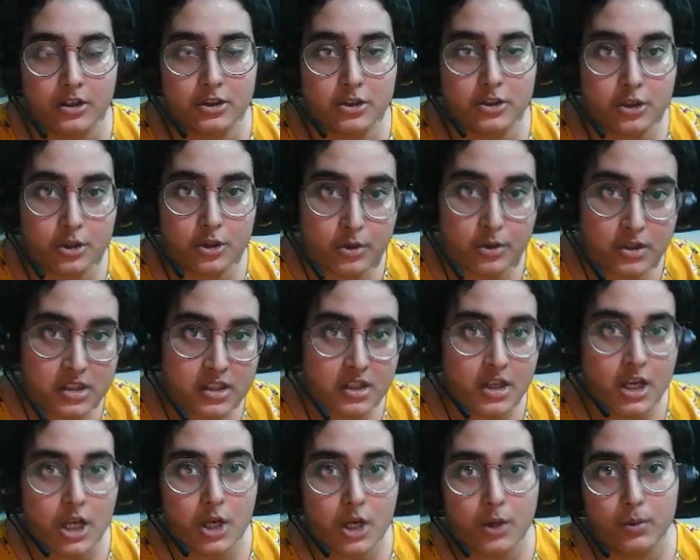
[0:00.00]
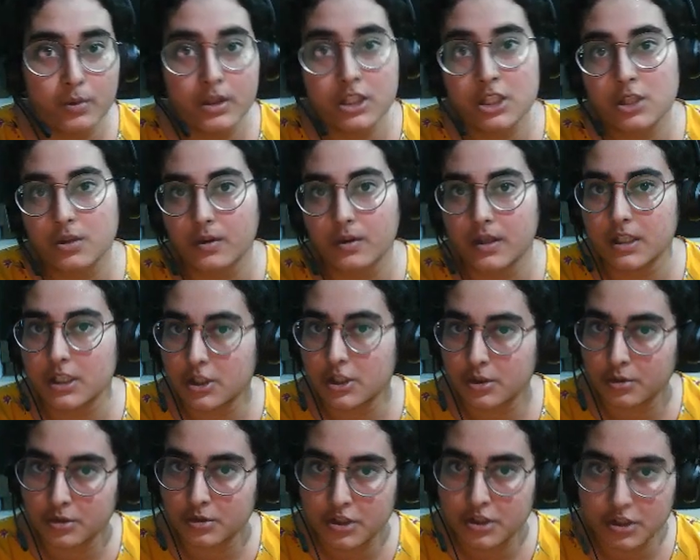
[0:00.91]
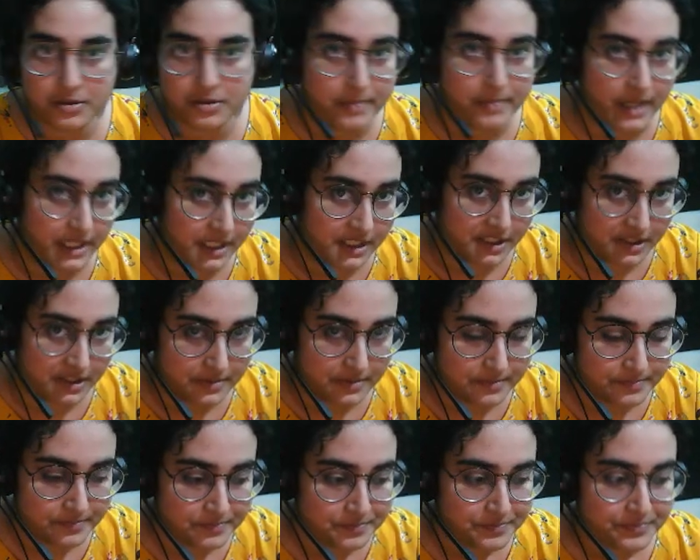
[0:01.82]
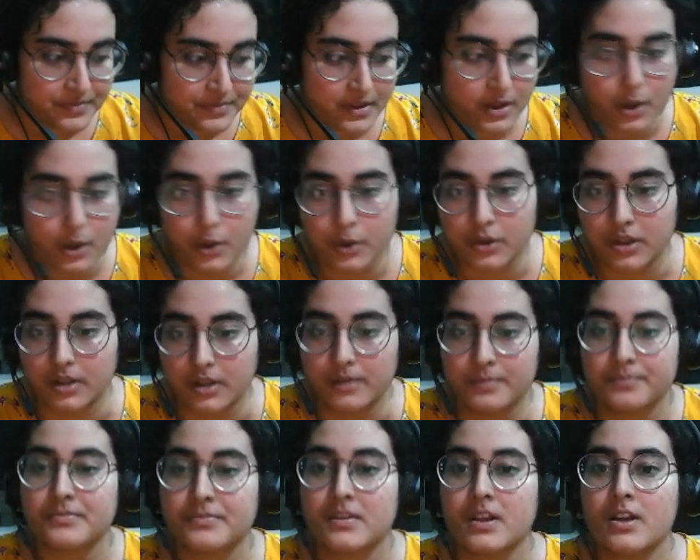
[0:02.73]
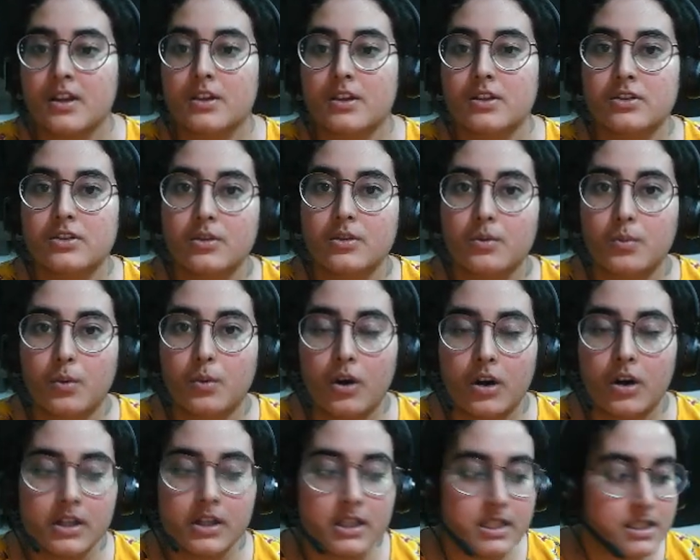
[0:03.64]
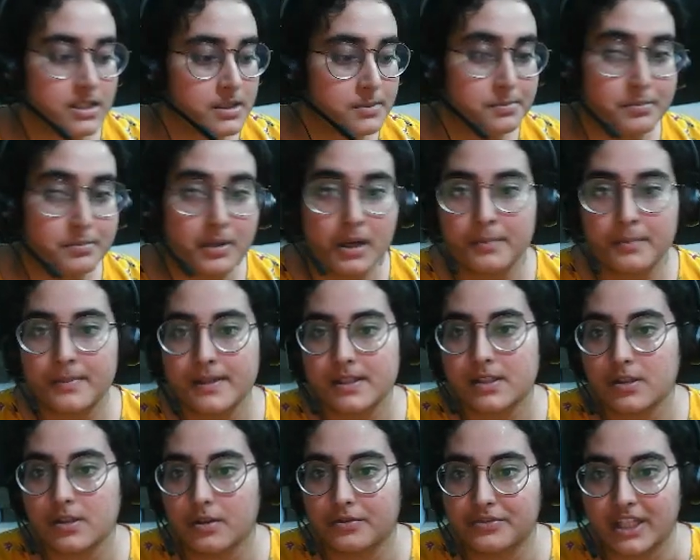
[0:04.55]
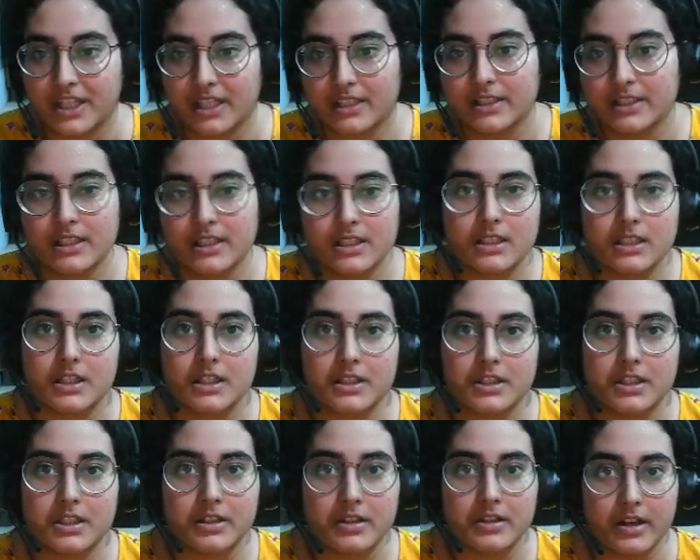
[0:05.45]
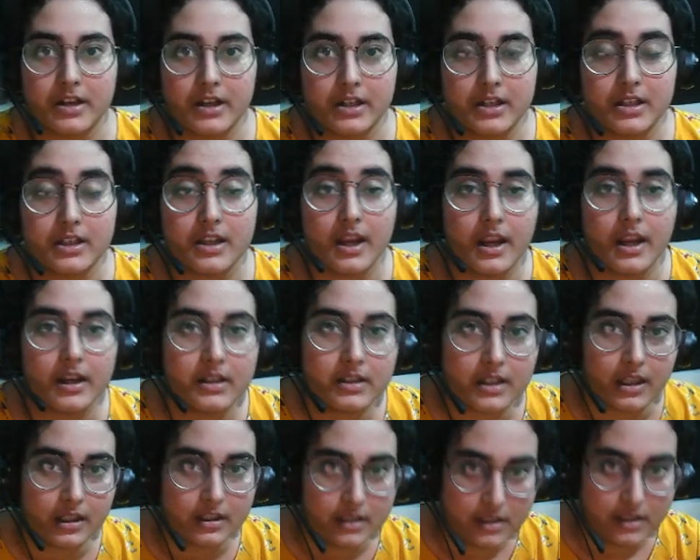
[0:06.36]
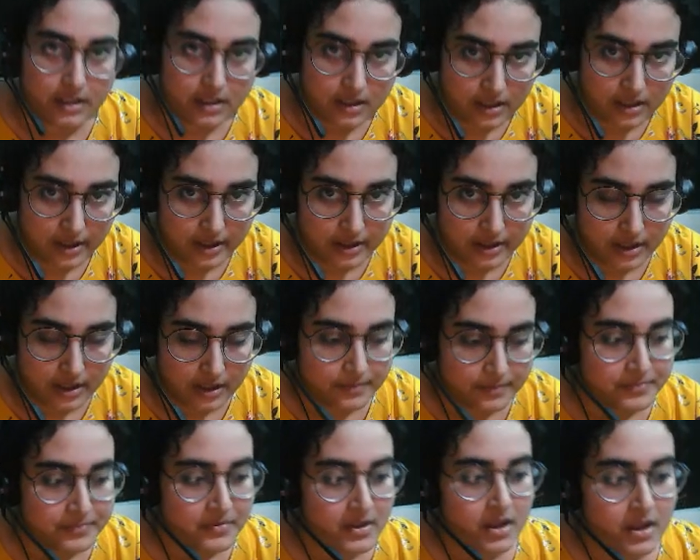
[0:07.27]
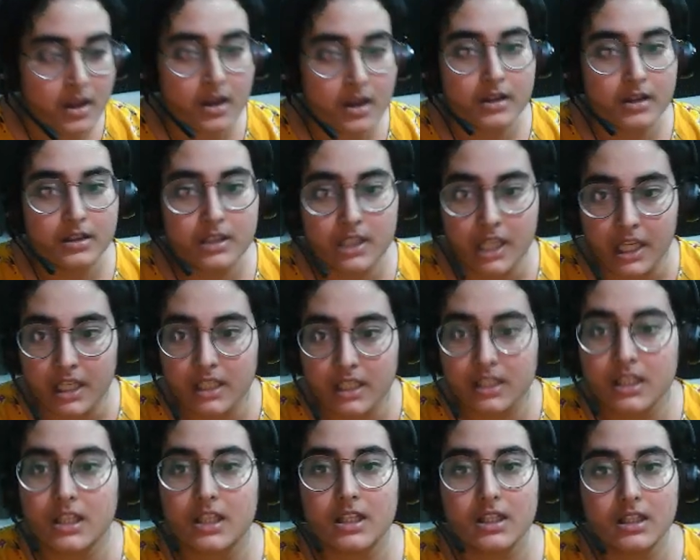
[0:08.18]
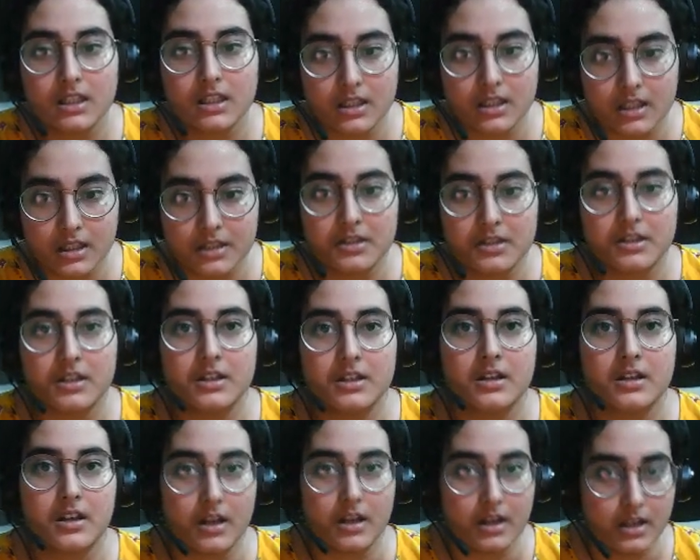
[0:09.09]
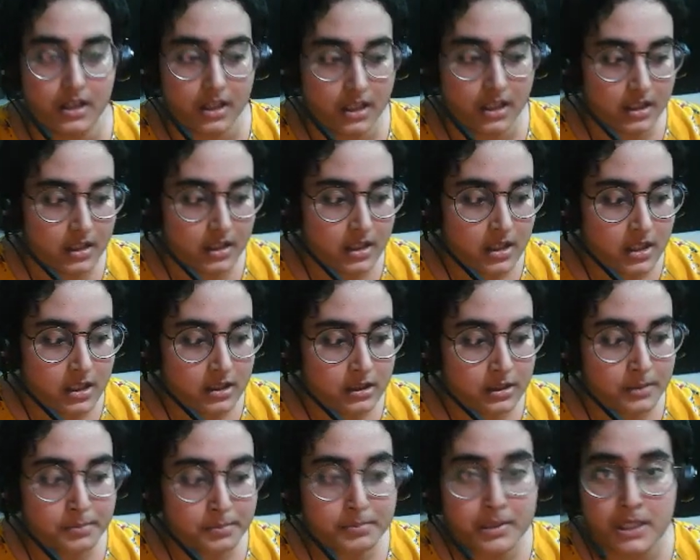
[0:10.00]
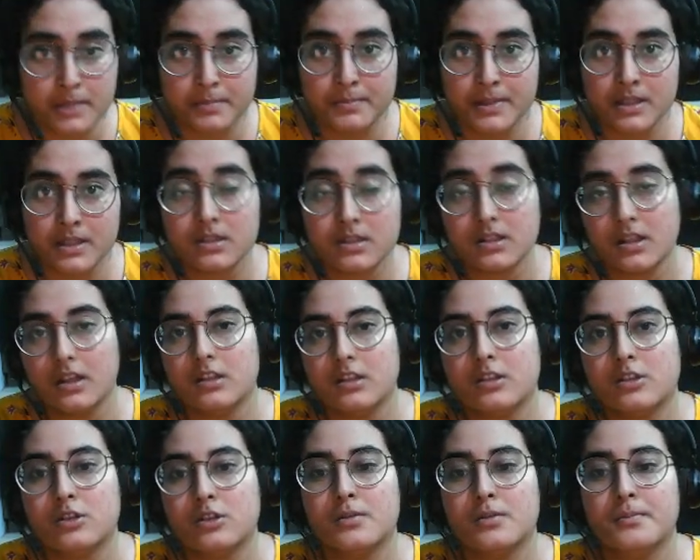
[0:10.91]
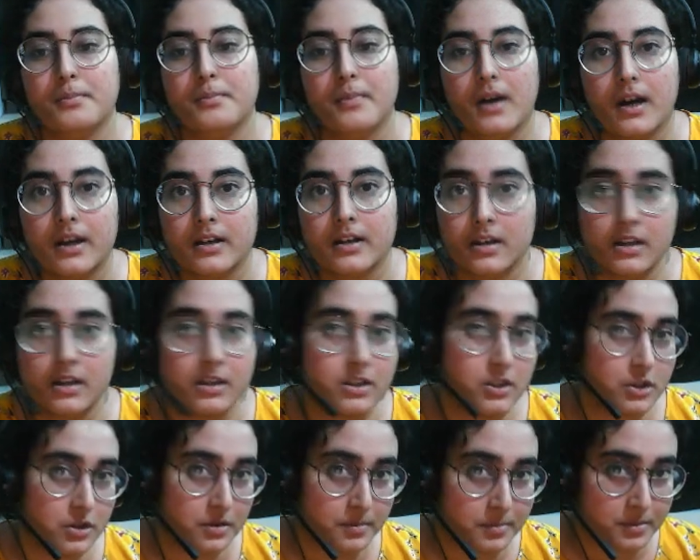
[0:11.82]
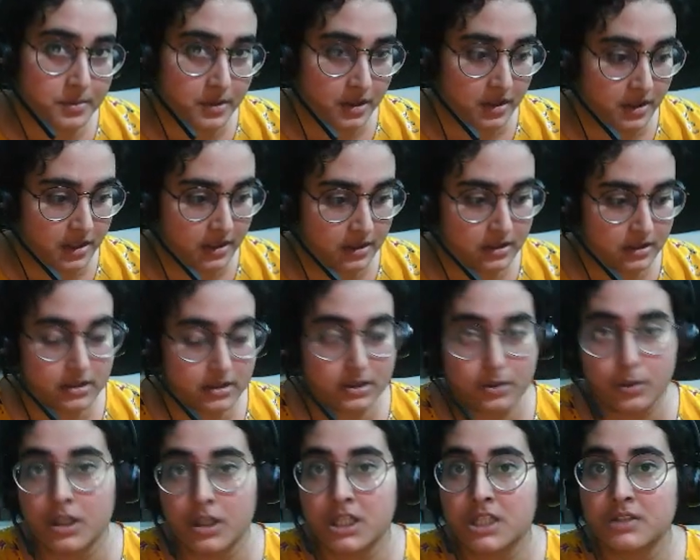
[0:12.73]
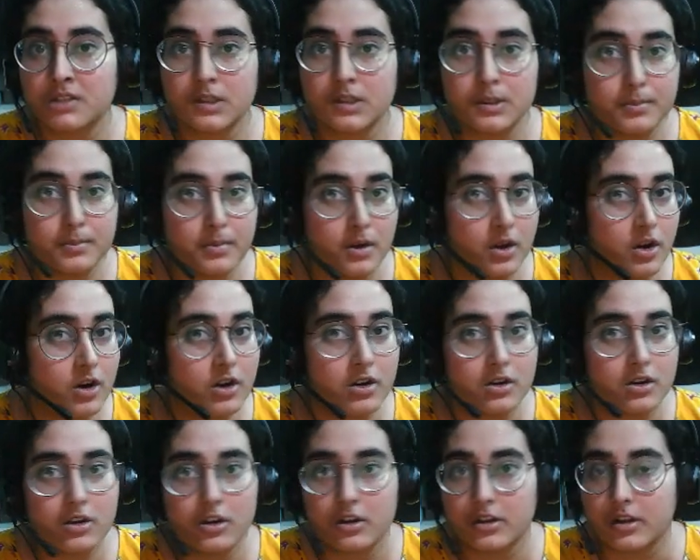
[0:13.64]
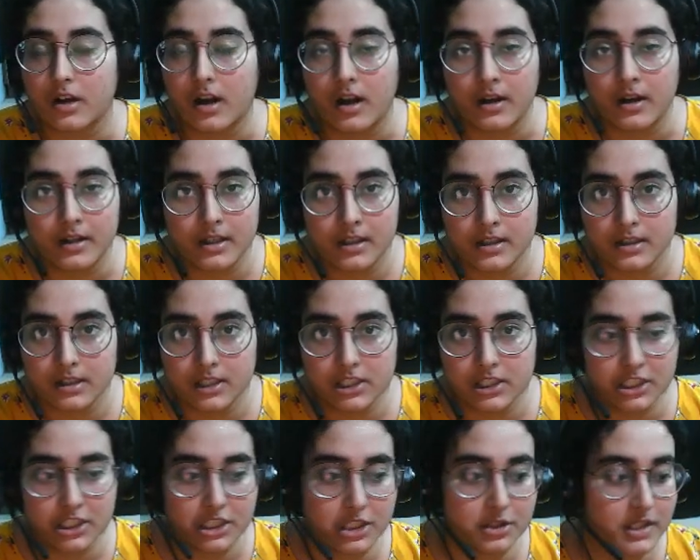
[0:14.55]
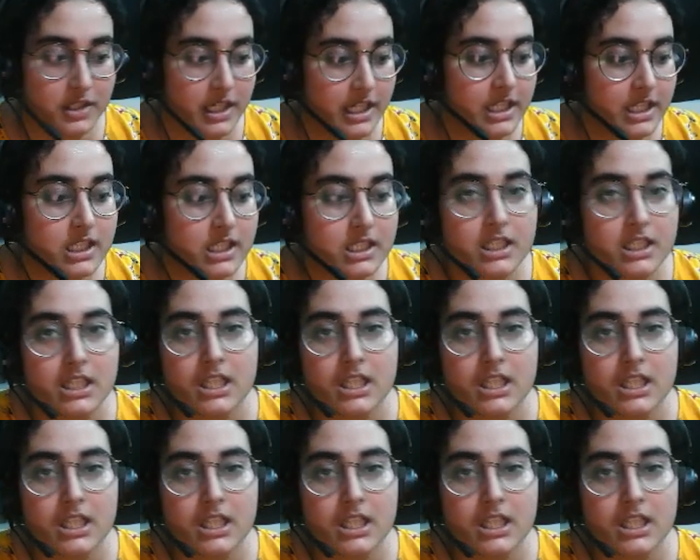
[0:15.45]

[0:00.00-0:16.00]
choose which one suits you better. Okay, so what is the purpose of technical content writing and technical writing? Technical content writing, the purpose is to market your product. Whatever blog or article that you write